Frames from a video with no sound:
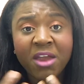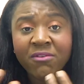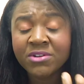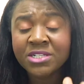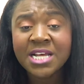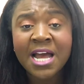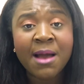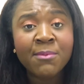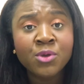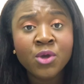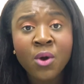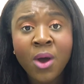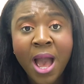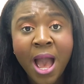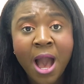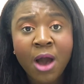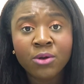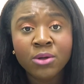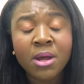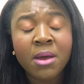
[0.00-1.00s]
Every time you're
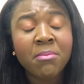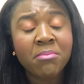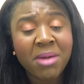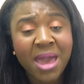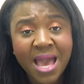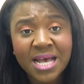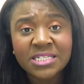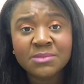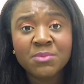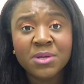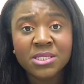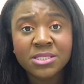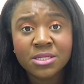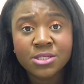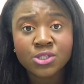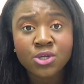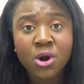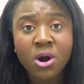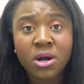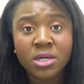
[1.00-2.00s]
out, pass
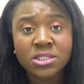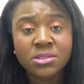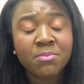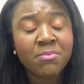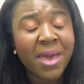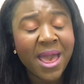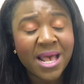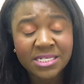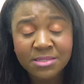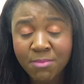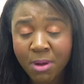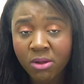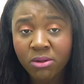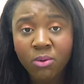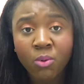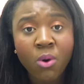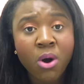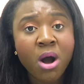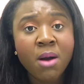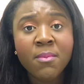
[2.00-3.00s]
business cards. Pass them out
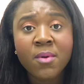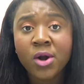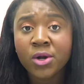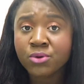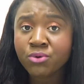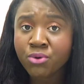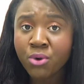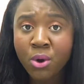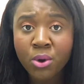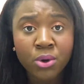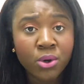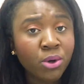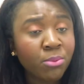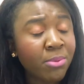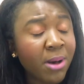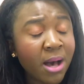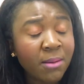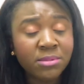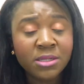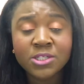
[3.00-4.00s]
at Walmart,
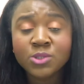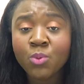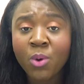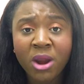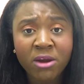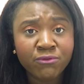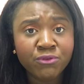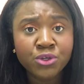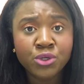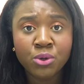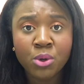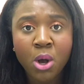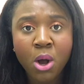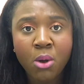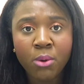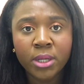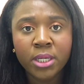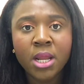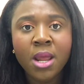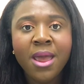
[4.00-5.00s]
Kroger, Publix, wherever you're
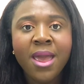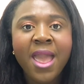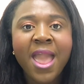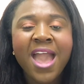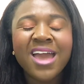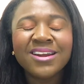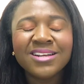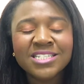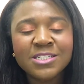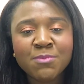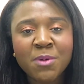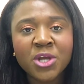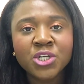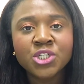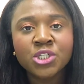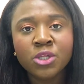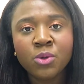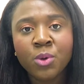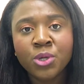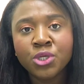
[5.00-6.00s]
going. And
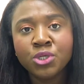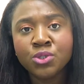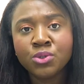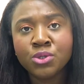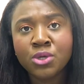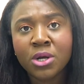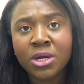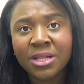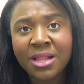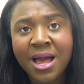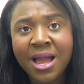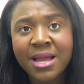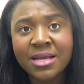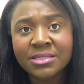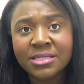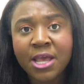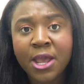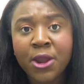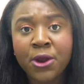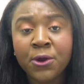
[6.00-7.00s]
especially when you do your
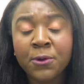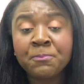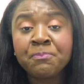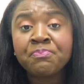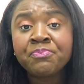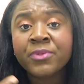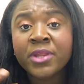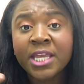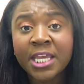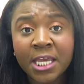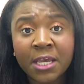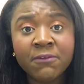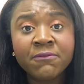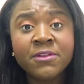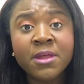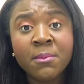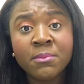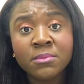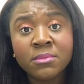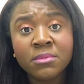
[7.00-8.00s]
clients' hair,
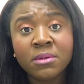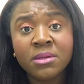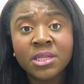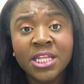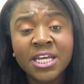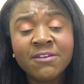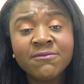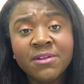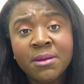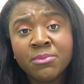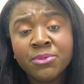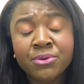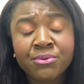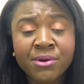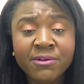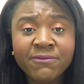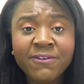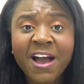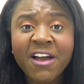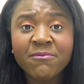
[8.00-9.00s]
leave them 3
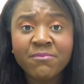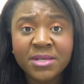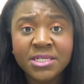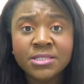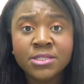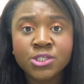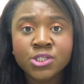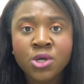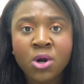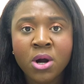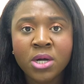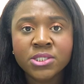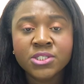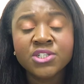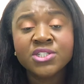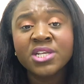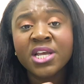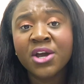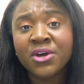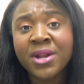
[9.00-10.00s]
or 5 business cards,
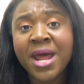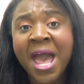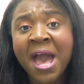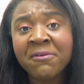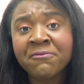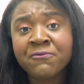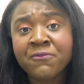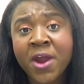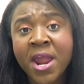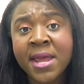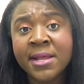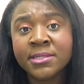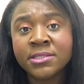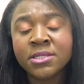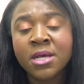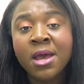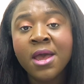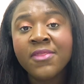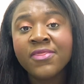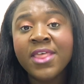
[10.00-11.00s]
because they're going to have
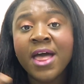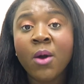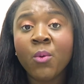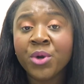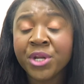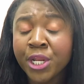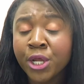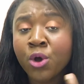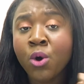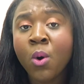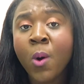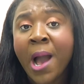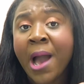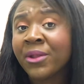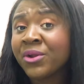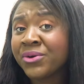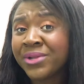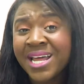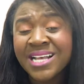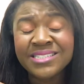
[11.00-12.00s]
friends that when they go
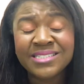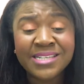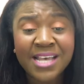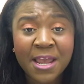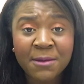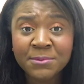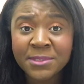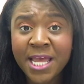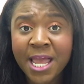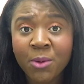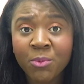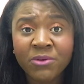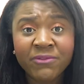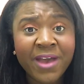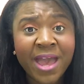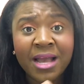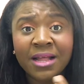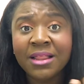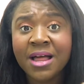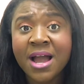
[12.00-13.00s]
out, or that same day, we've
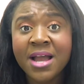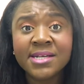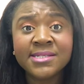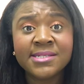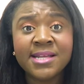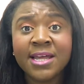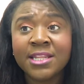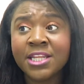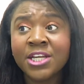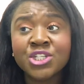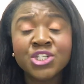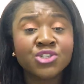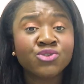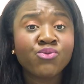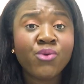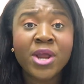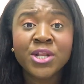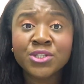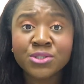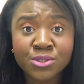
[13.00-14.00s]
had clients that they
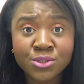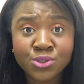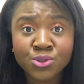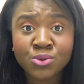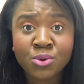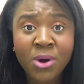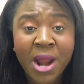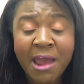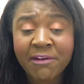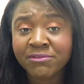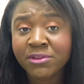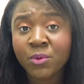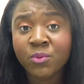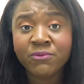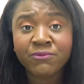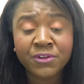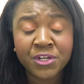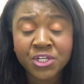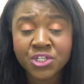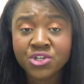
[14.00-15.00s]
just ran to the store after
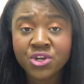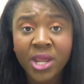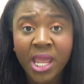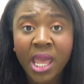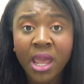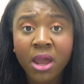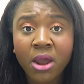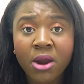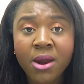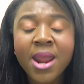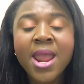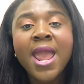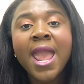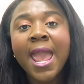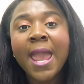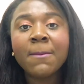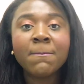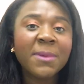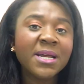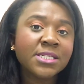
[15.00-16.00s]
we finished their hair
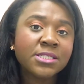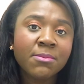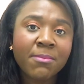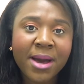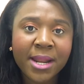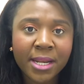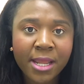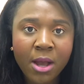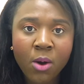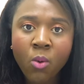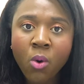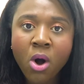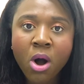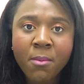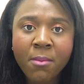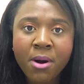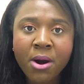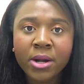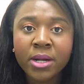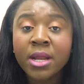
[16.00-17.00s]
and met somebody at
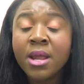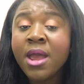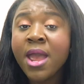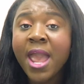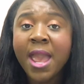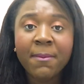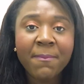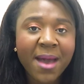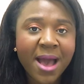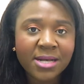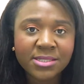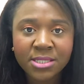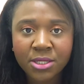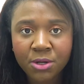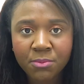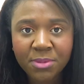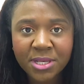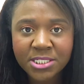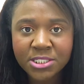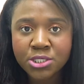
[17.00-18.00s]
Walmart and passed
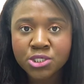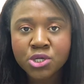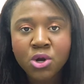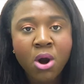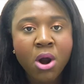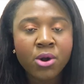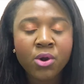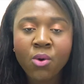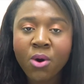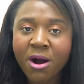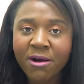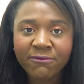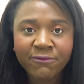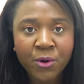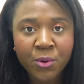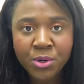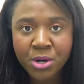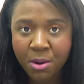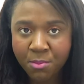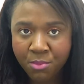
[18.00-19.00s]
out a business card or our
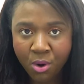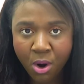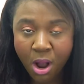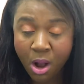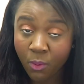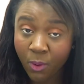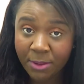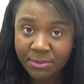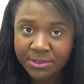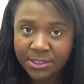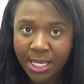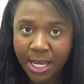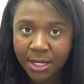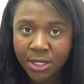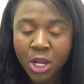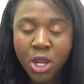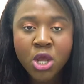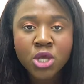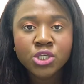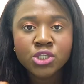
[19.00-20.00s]
phone number or our
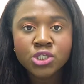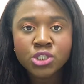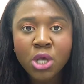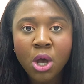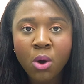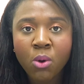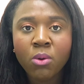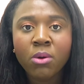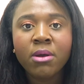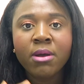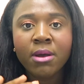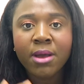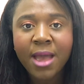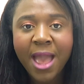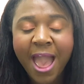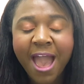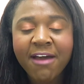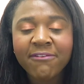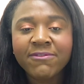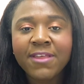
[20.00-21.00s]
website. So
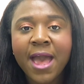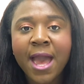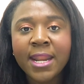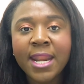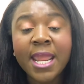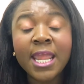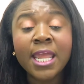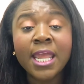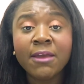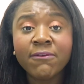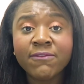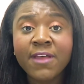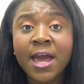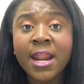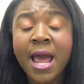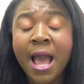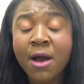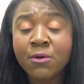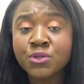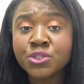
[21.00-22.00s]
have that and give
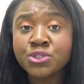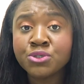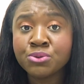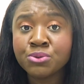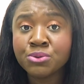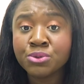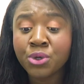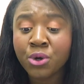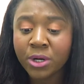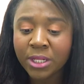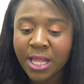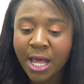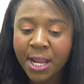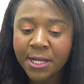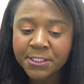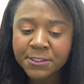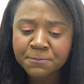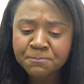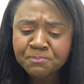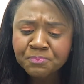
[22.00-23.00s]
that out to your
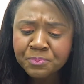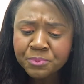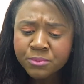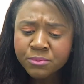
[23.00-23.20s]
clients.